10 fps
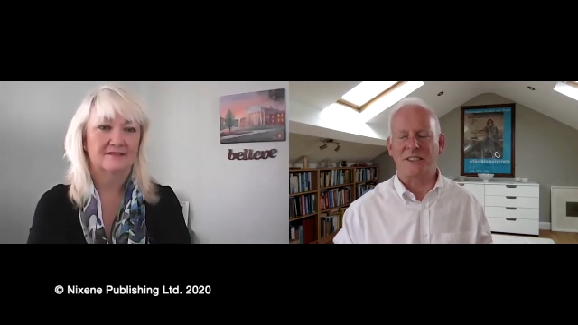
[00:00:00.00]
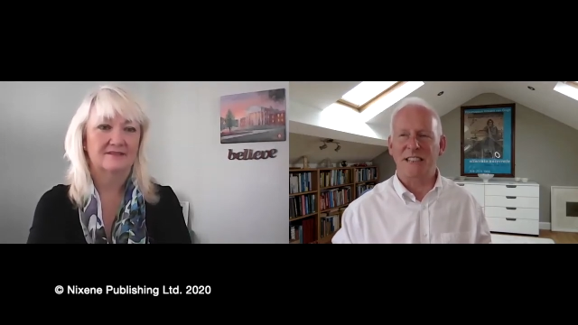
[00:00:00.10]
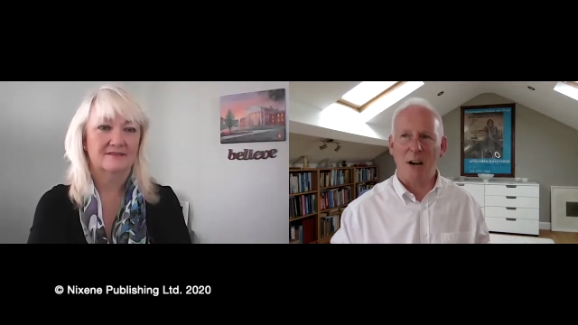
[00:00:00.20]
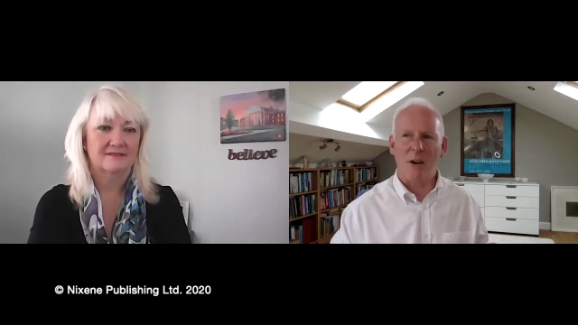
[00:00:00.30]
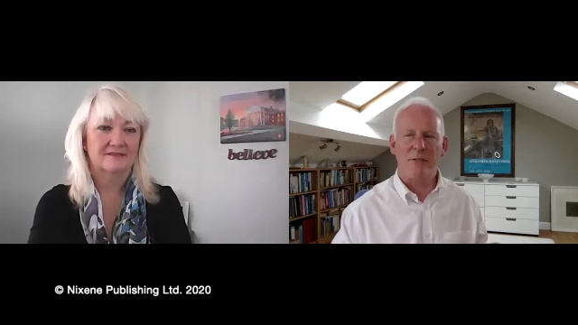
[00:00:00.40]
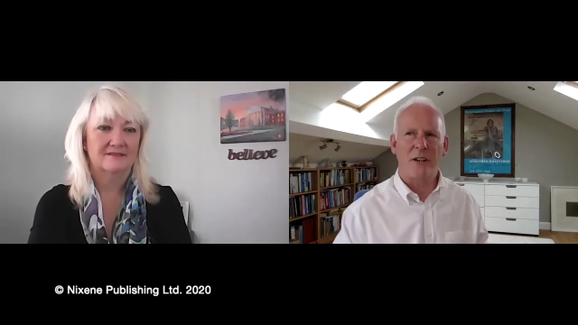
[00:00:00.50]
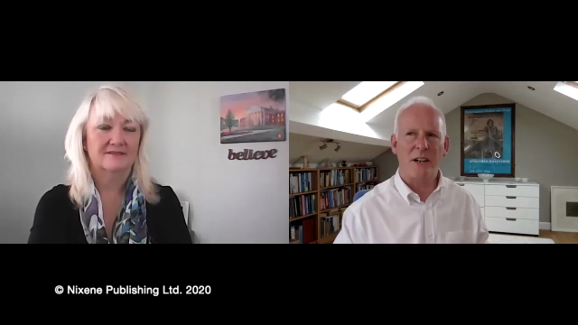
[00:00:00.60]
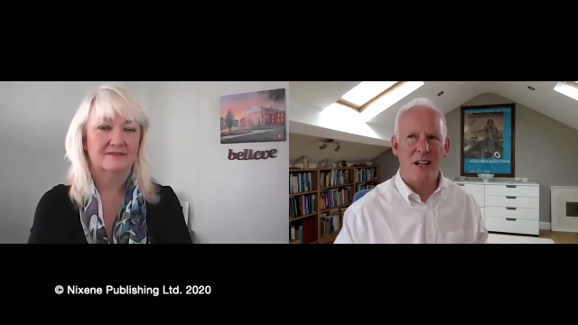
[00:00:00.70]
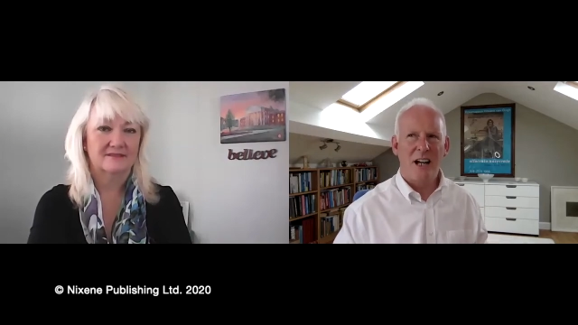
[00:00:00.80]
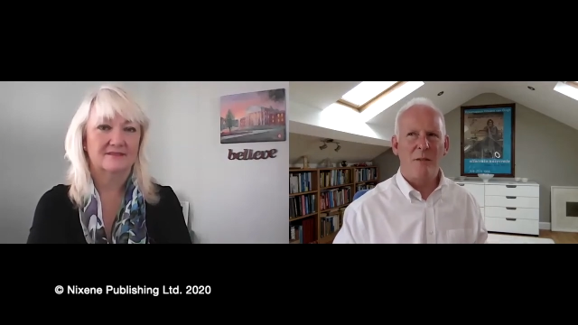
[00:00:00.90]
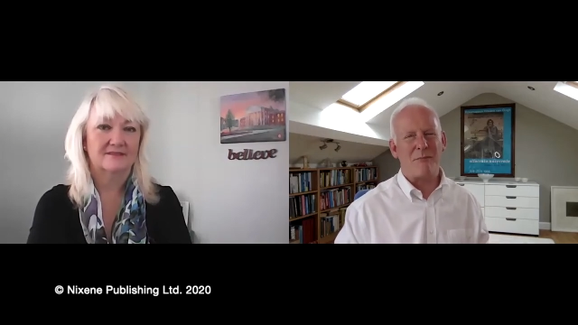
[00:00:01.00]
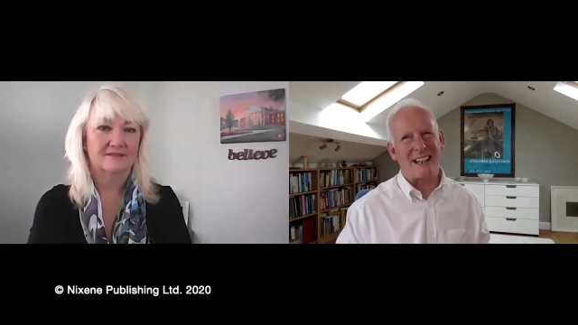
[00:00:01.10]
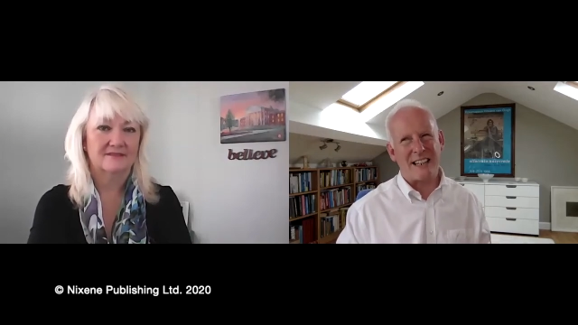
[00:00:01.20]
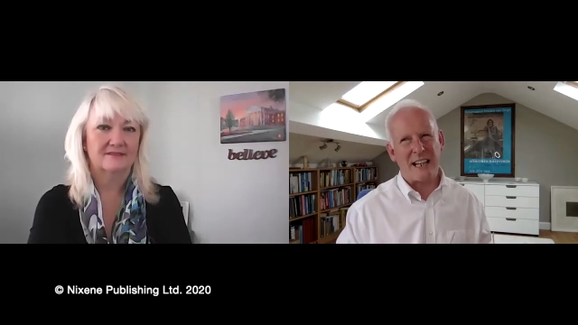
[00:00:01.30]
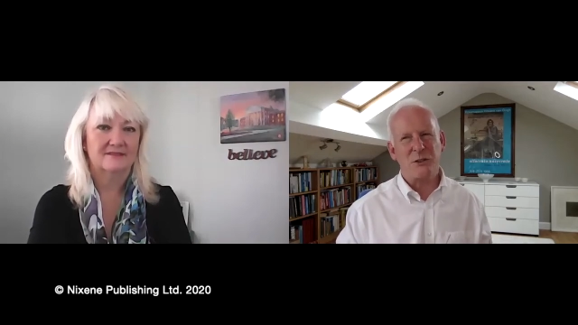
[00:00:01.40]
Speaker 1: However, my
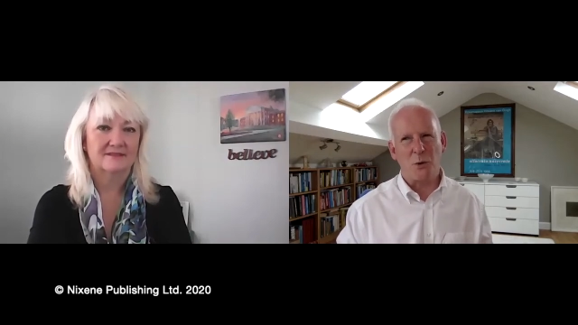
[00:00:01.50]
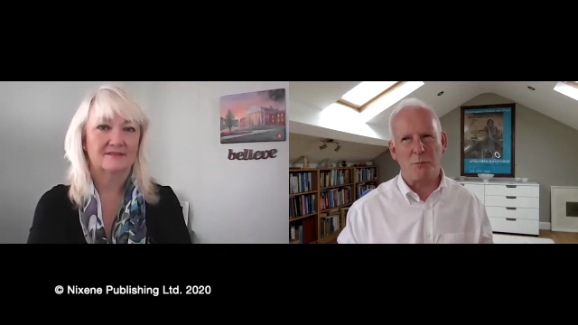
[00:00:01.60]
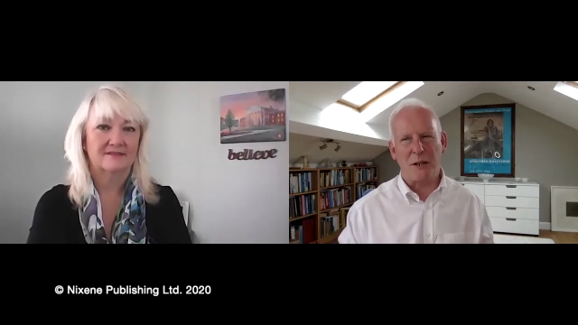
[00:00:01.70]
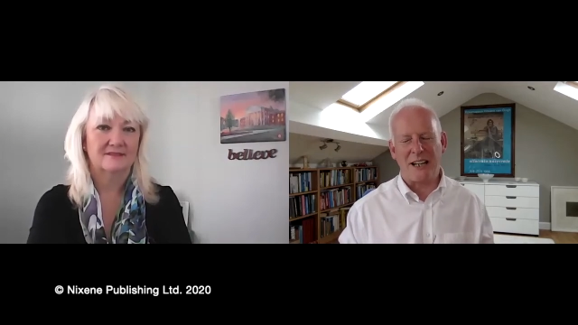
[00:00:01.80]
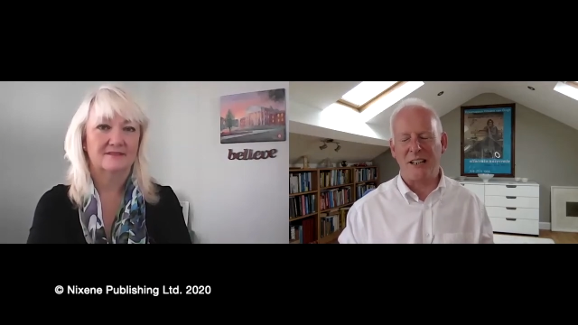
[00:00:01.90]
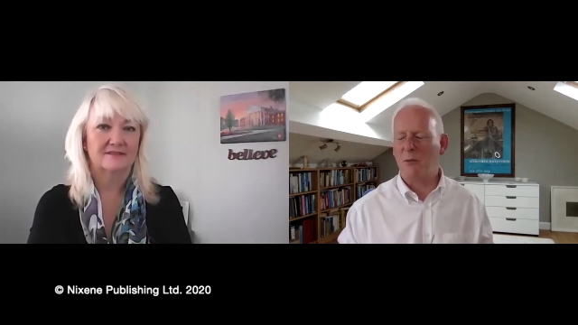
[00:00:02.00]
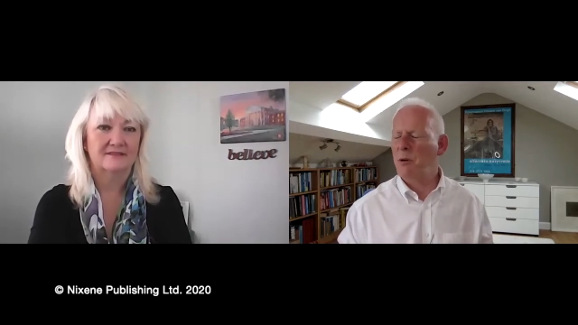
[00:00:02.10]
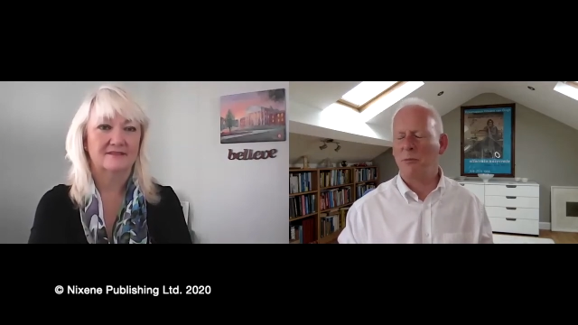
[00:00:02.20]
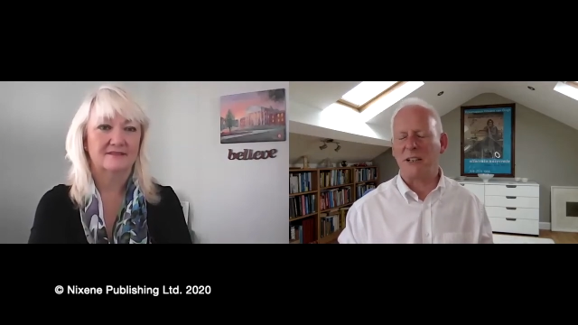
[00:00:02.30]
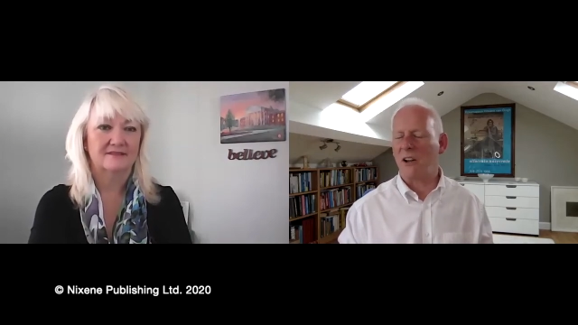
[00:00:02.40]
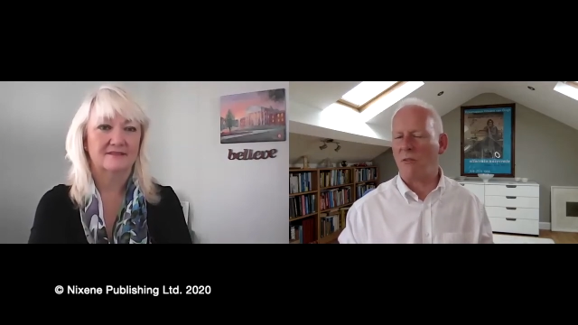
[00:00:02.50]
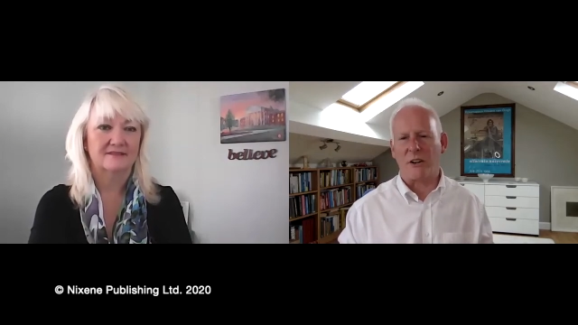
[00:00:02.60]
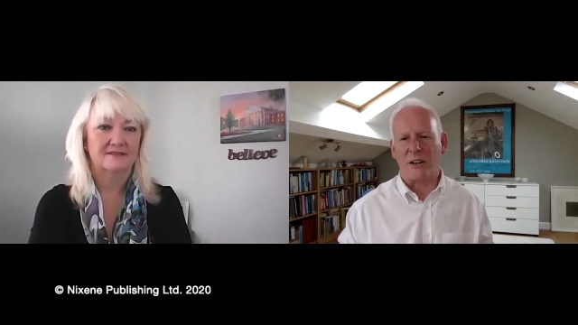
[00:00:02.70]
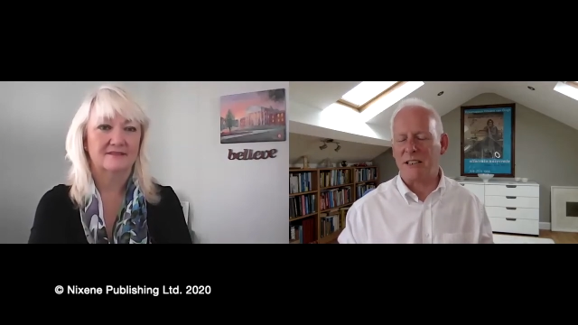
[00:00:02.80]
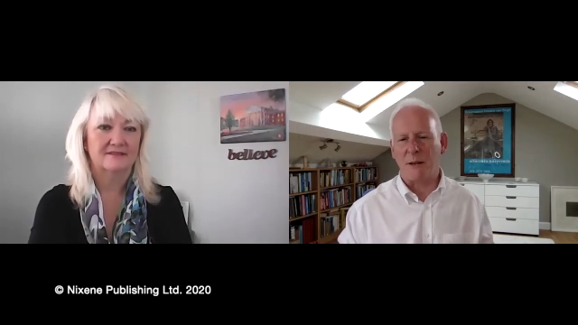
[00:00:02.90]
guess would be they're probably not very
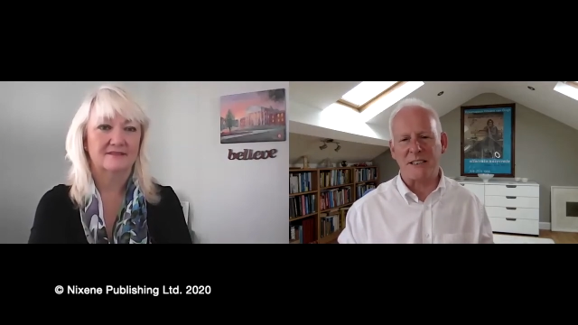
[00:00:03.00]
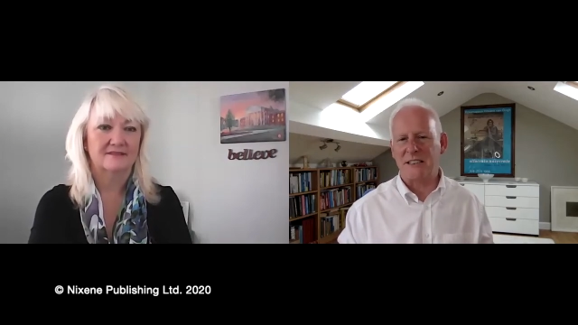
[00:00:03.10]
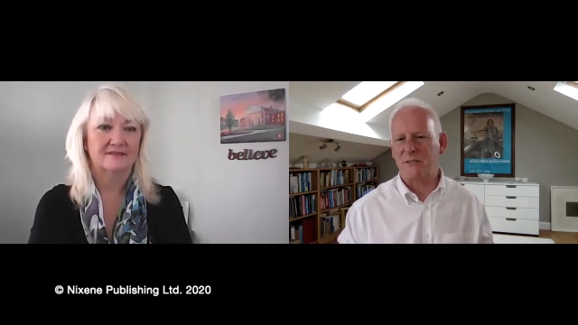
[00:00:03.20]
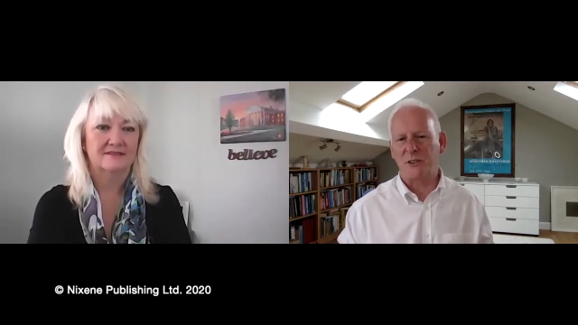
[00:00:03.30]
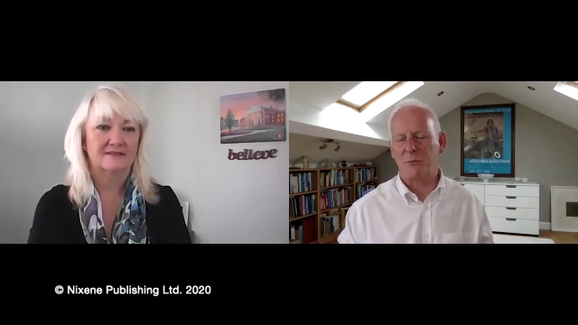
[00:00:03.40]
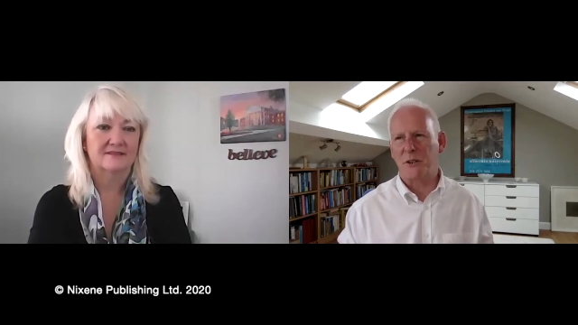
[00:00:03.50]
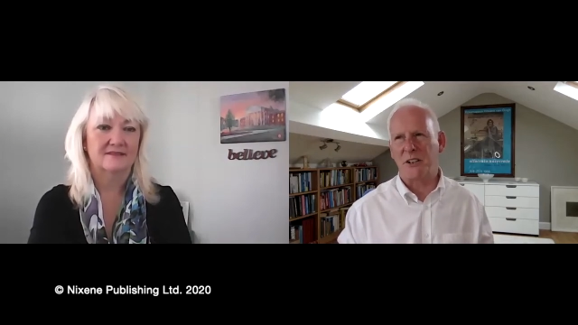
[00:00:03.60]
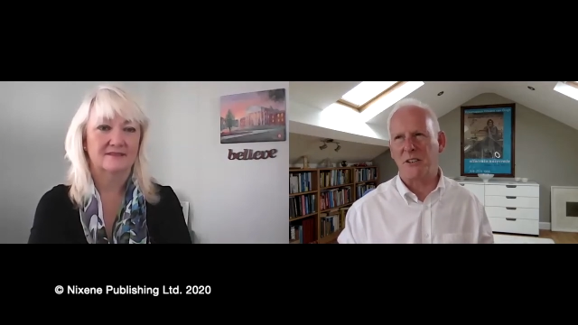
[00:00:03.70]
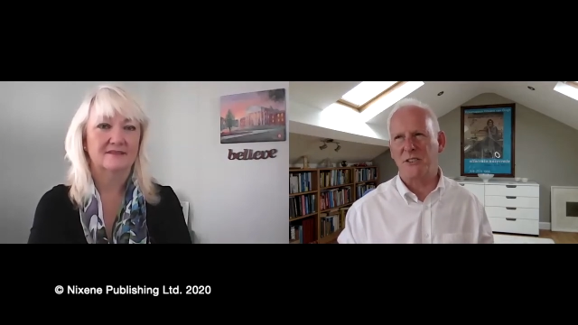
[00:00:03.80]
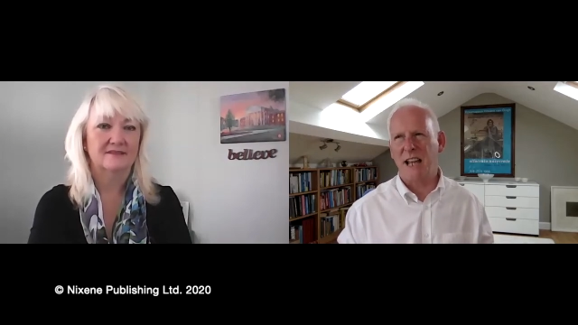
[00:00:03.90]
expensive to produce.